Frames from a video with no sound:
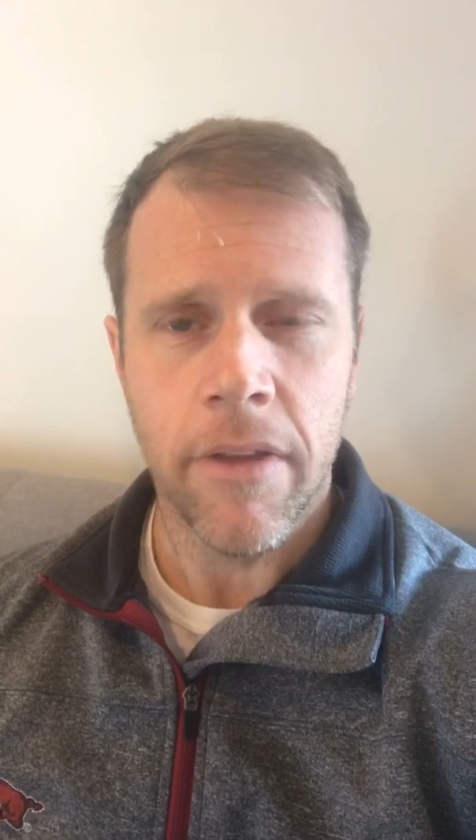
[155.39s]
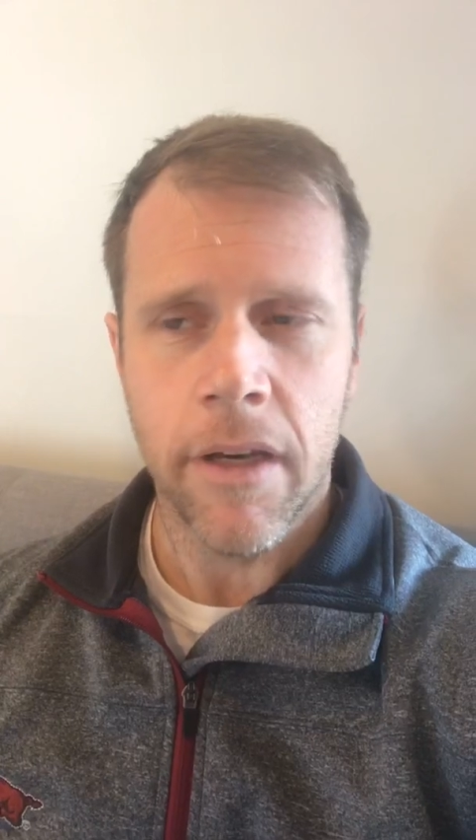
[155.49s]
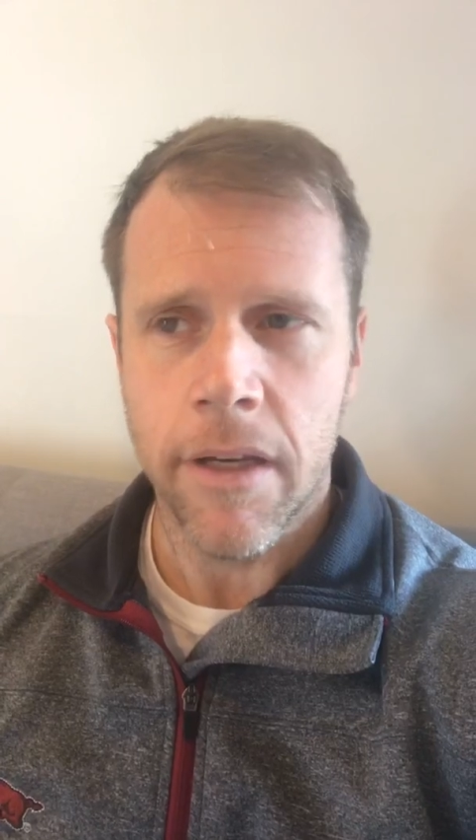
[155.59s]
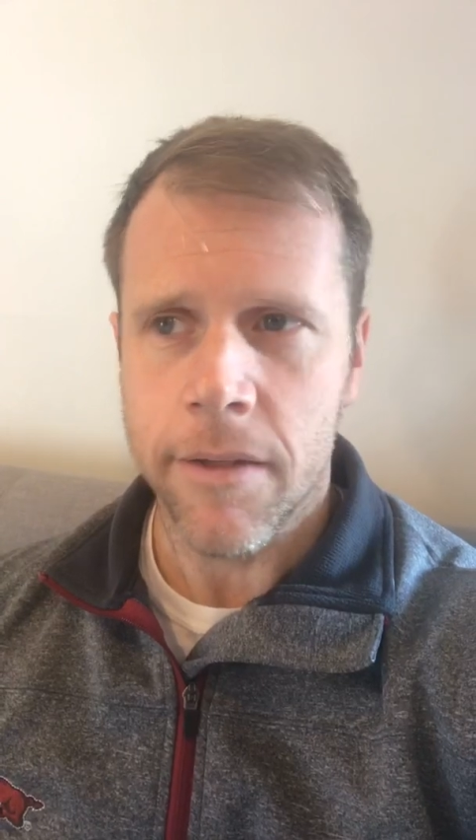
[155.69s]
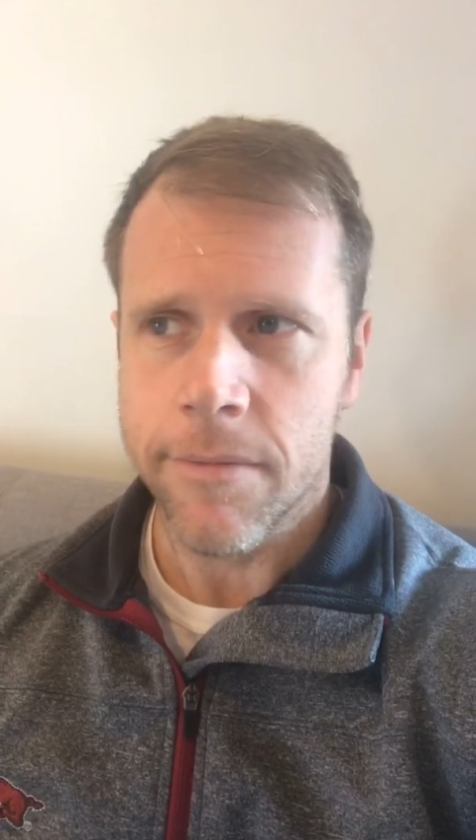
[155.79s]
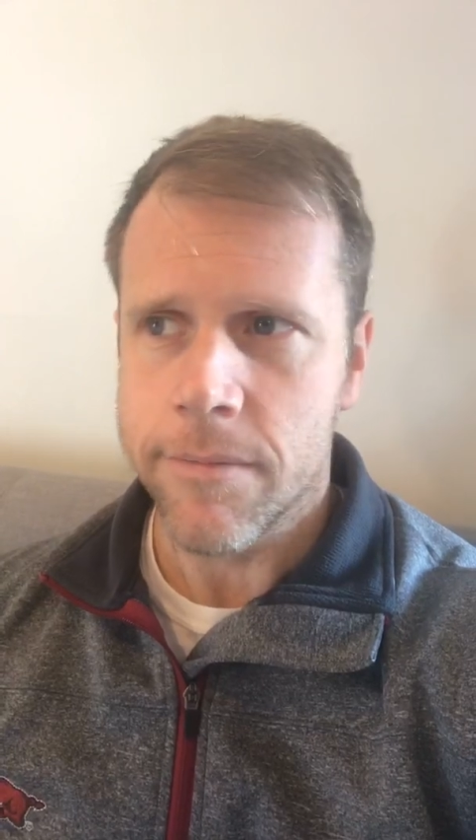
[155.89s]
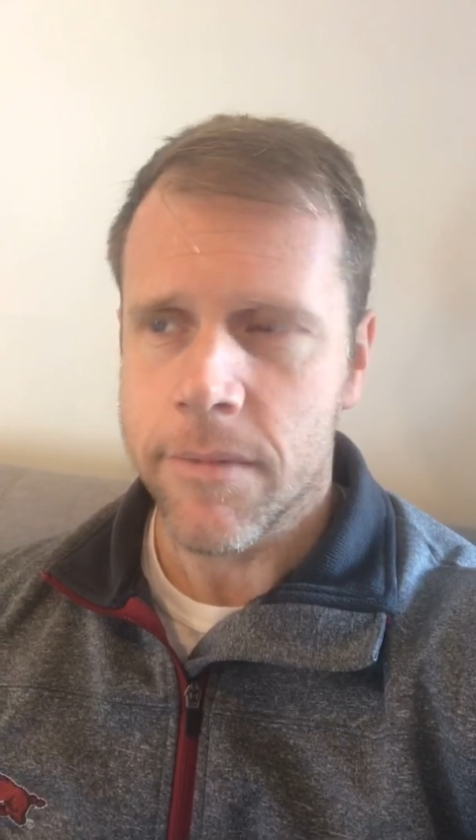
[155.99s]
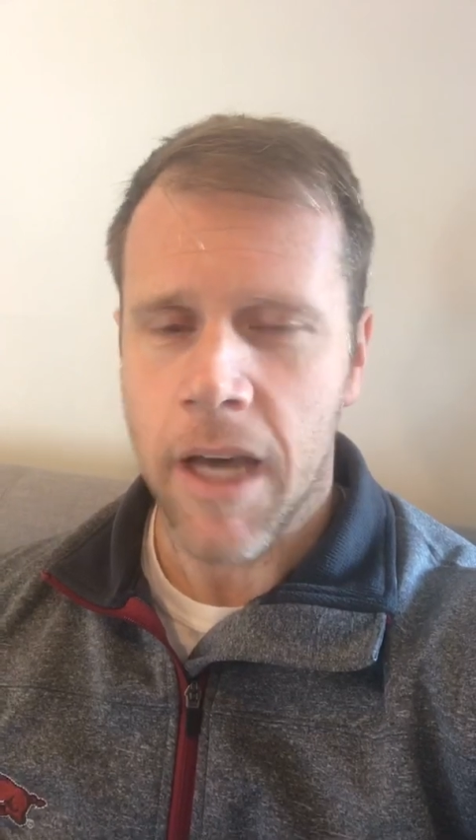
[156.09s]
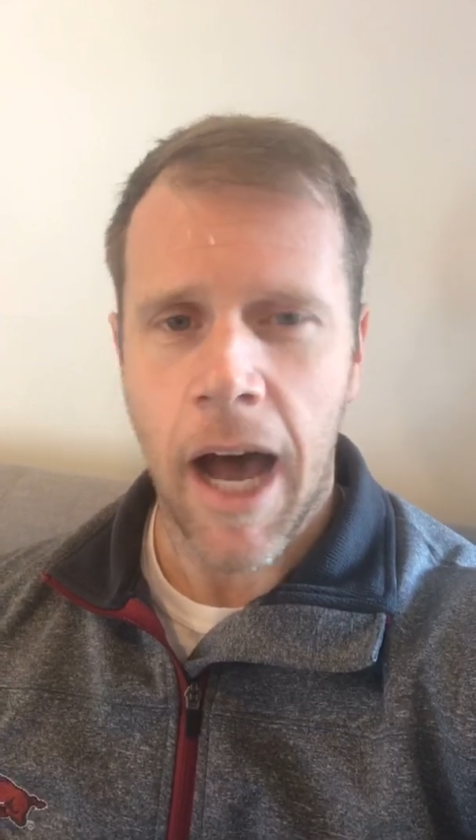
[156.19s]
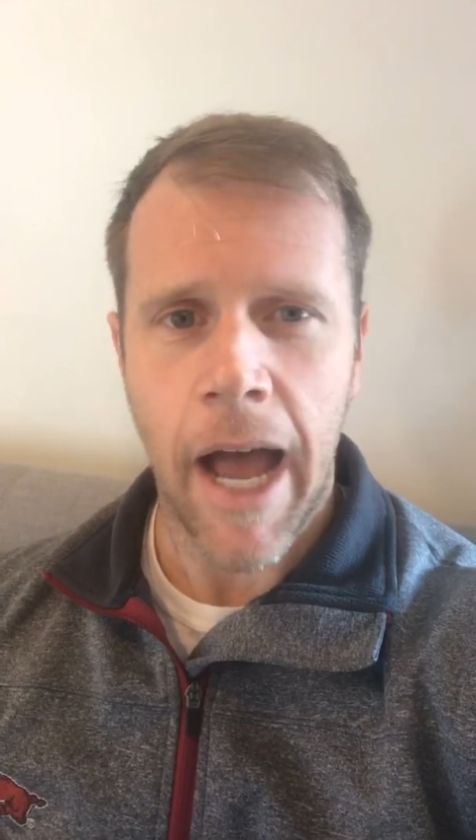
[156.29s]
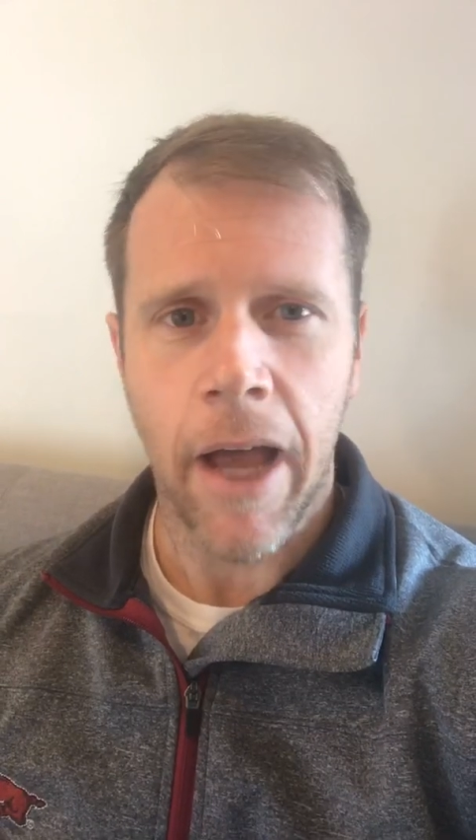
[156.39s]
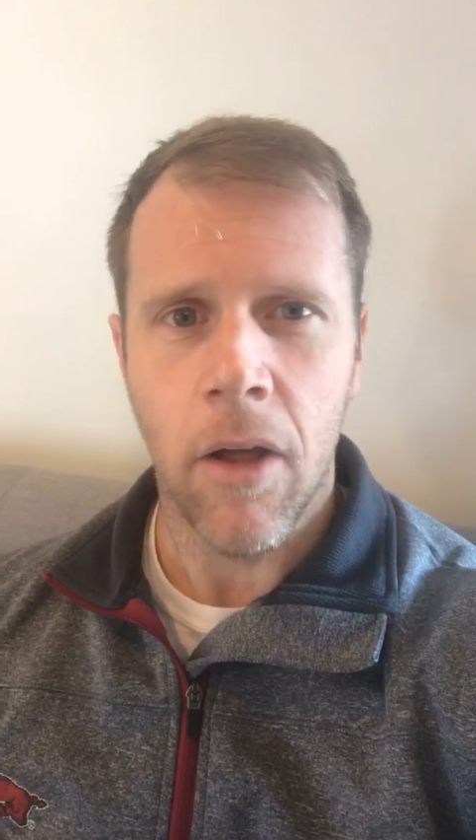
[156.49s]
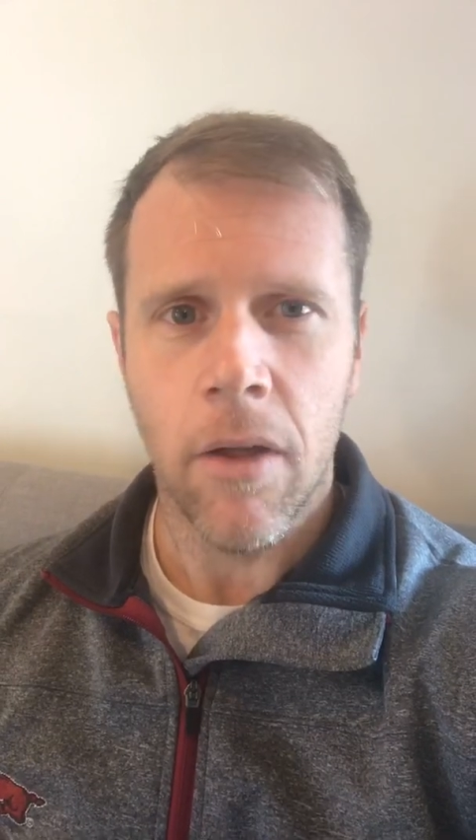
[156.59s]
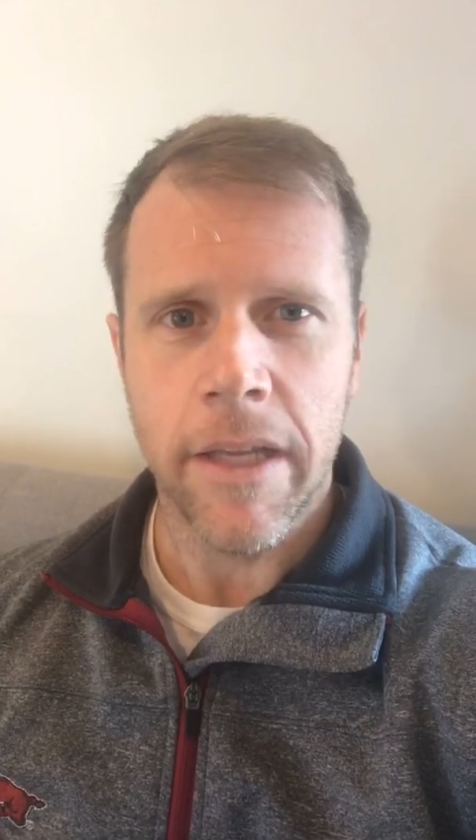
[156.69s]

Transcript: the aisle,